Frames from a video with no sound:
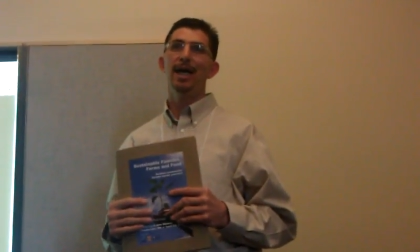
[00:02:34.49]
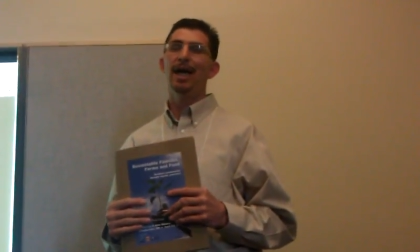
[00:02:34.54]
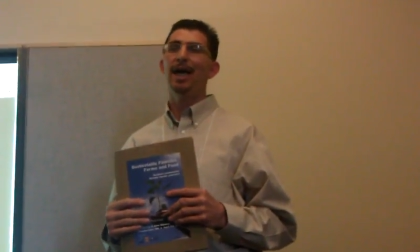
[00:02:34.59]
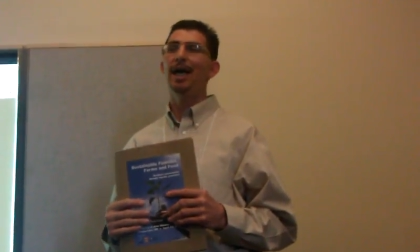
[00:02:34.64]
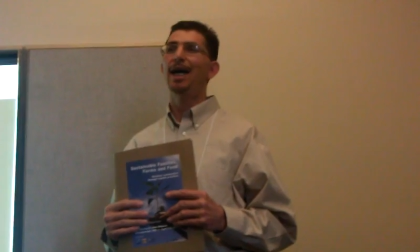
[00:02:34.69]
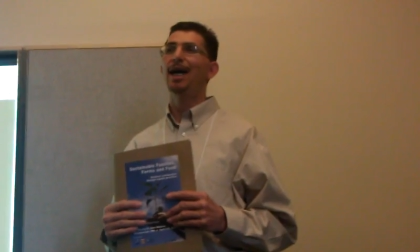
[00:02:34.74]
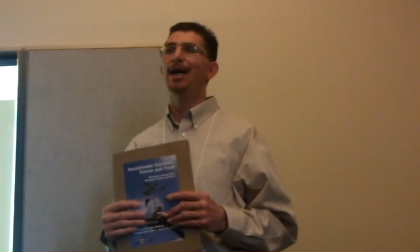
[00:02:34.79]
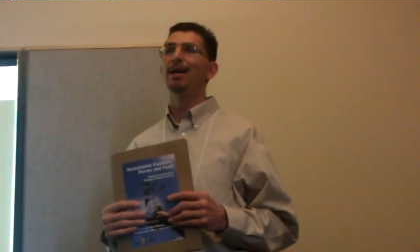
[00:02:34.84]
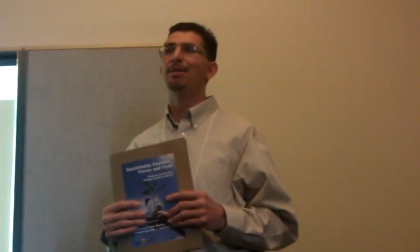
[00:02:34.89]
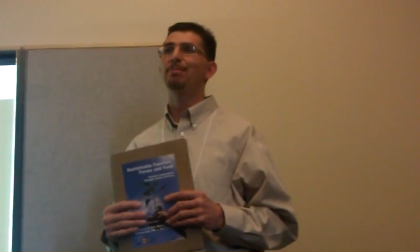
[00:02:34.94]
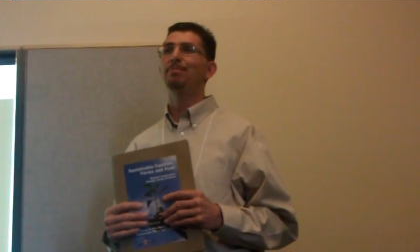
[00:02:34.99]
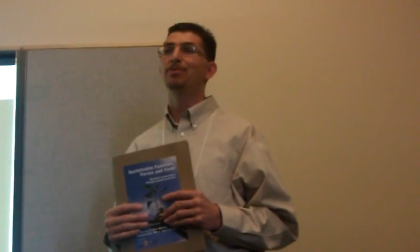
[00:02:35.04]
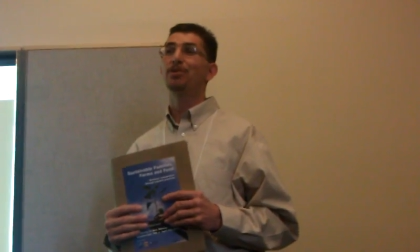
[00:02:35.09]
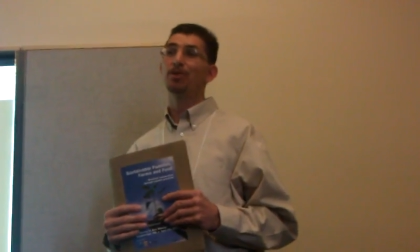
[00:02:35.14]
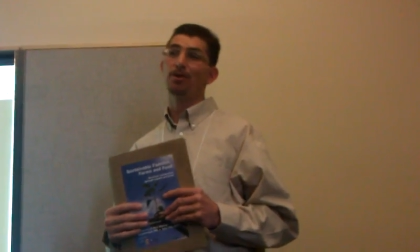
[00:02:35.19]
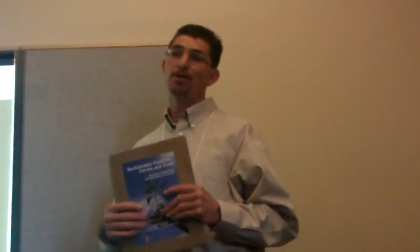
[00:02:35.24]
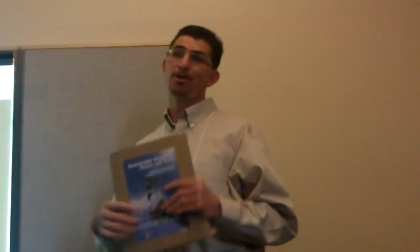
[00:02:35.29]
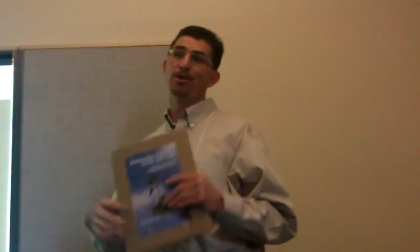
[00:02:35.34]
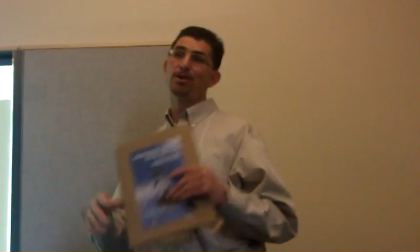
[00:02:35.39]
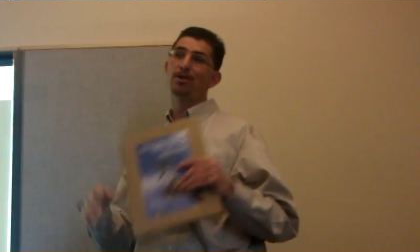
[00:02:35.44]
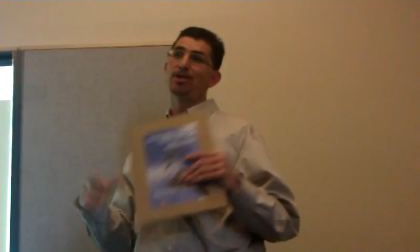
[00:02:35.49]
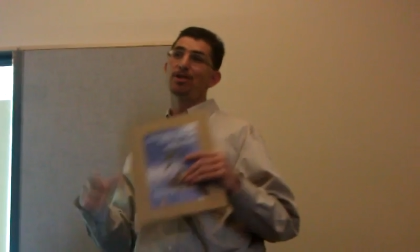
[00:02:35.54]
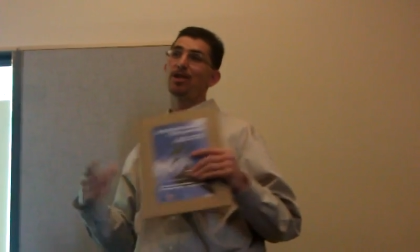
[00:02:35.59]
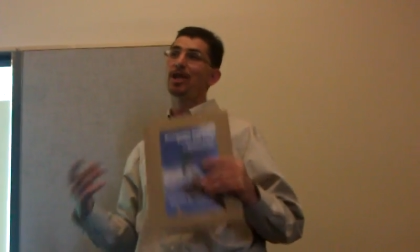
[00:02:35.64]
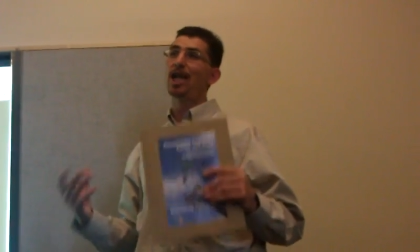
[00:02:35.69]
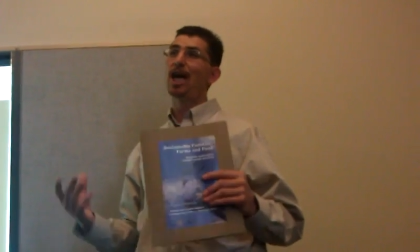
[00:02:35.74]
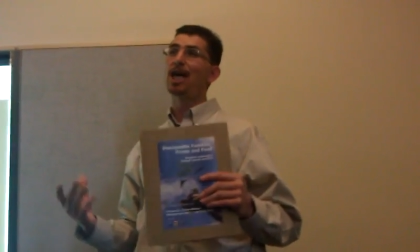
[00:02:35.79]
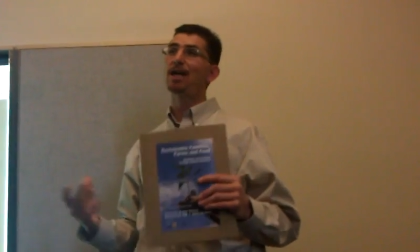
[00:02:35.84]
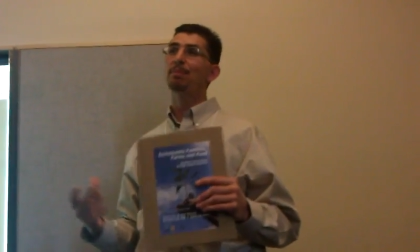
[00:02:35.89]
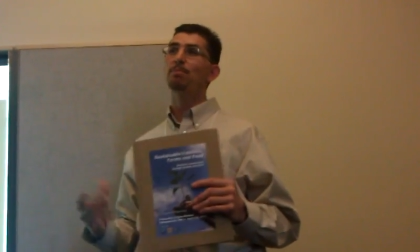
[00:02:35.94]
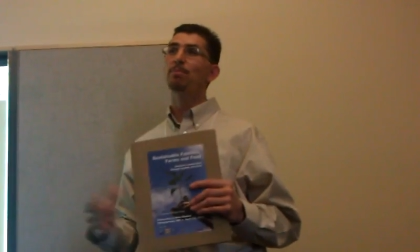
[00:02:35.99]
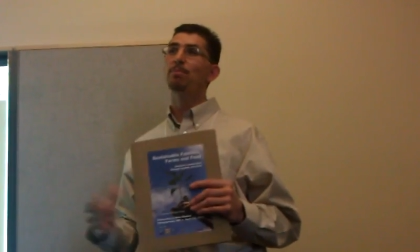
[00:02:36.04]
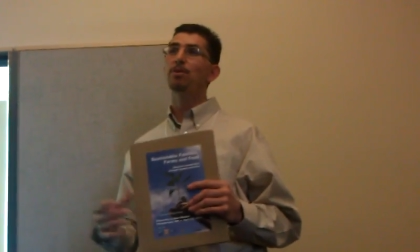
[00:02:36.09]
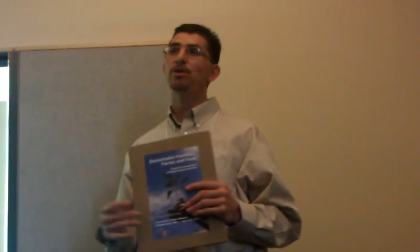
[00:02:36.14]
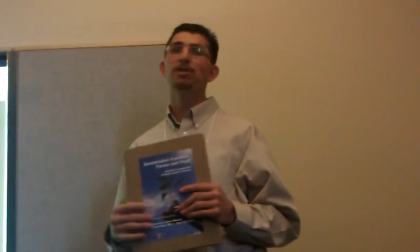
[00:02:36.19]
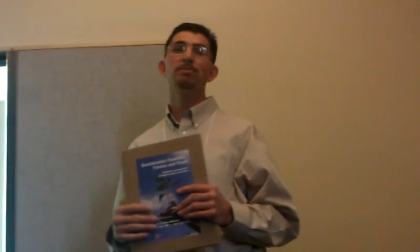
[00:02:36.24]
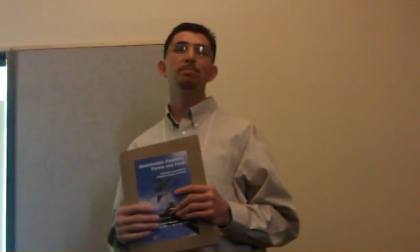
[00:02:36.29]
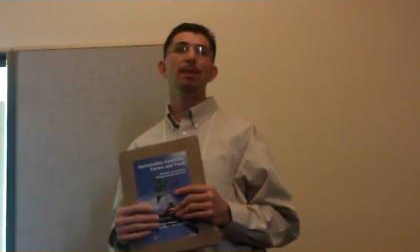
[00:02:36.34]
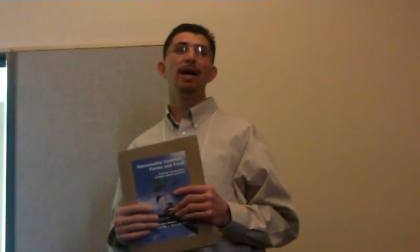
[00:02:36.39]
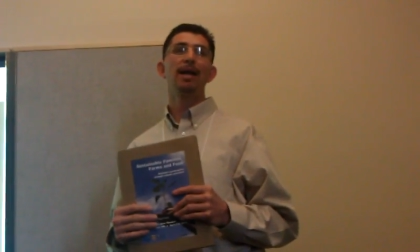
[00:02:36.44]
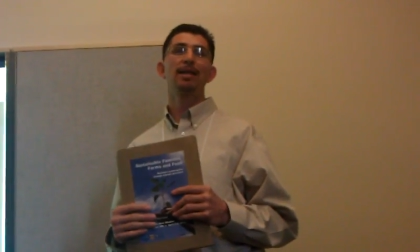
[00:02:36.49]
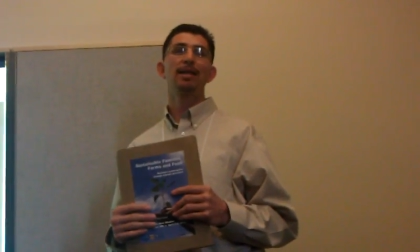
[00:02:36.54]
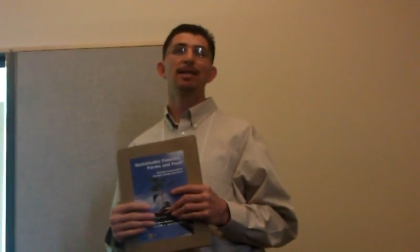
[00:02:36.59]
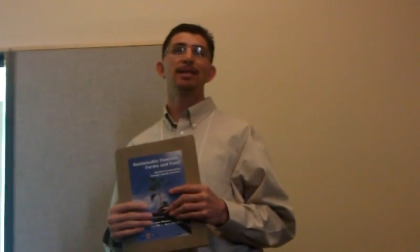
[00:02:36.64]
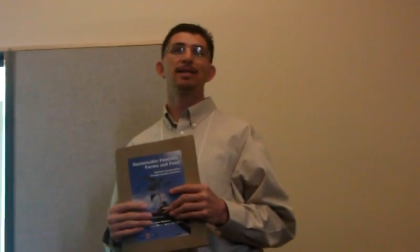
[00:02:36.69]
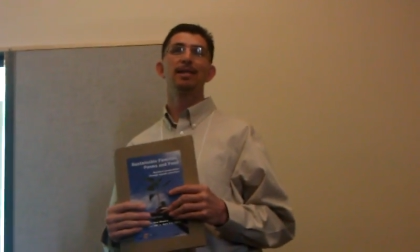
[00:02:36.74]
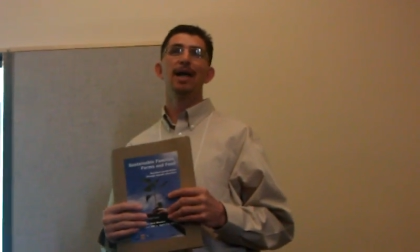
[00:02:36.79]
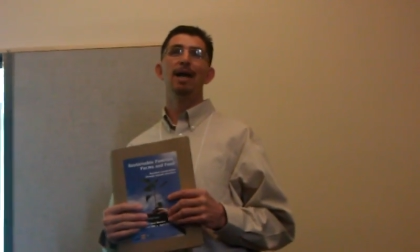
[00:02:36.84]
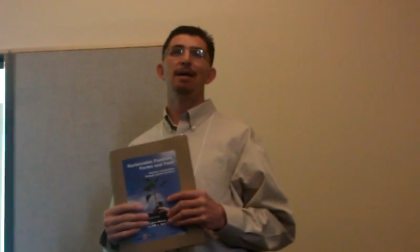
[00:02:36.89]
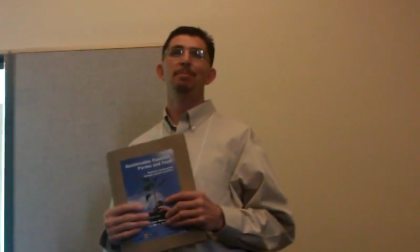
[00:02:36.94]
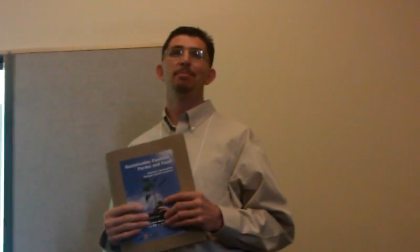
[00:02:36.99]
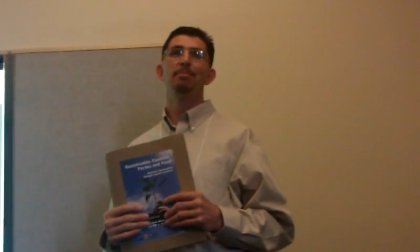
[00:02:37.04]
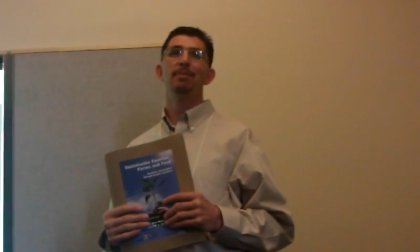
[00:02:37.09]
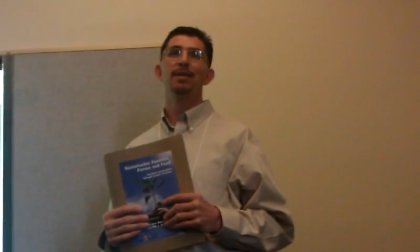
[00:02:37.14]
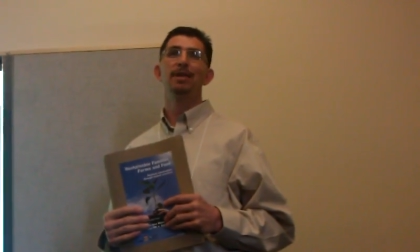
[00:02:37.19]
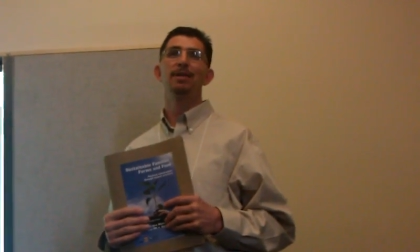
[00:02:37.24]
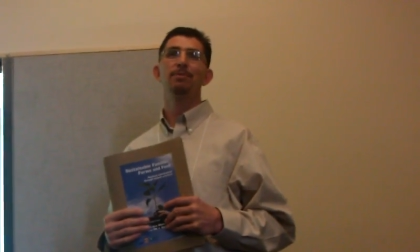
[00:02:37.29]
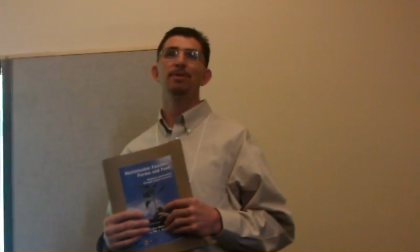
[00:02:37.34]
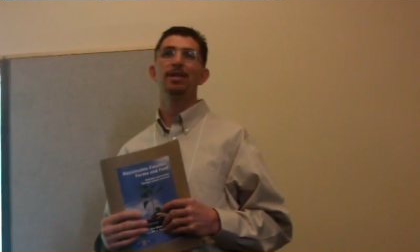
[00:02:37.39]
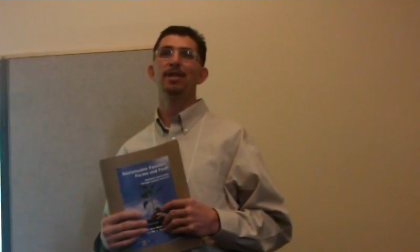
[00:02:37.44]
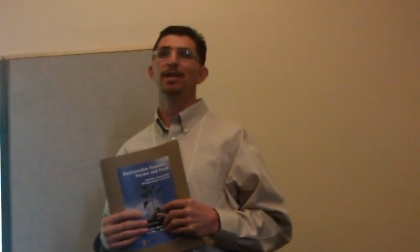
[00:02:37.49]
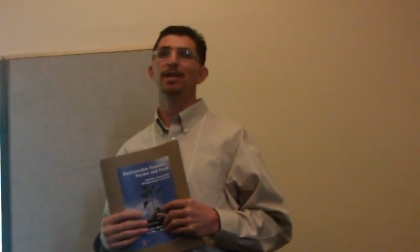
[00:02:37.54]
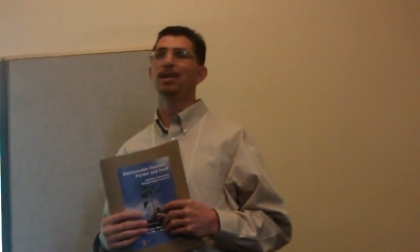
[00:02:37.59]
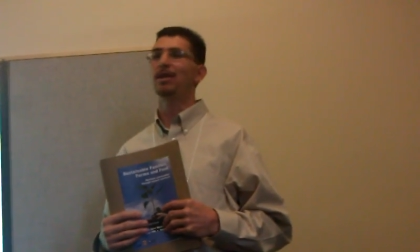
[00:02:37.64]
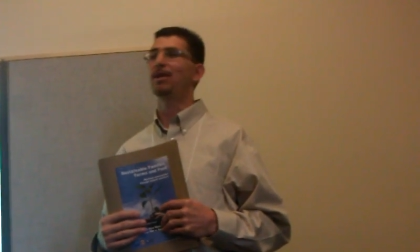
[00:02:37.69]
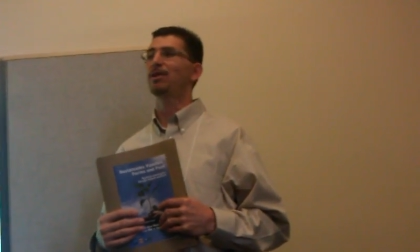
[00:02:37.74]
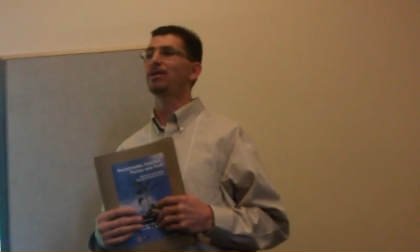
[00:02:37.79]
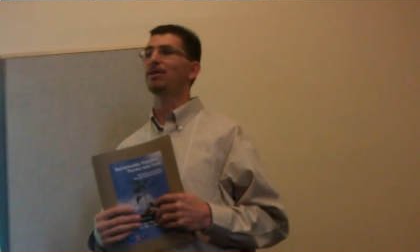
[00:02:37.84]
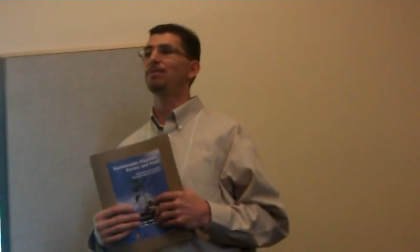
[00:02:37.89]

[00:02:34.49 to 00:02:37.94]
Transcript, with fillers: Um, so there's a lot of pushback that's happening within our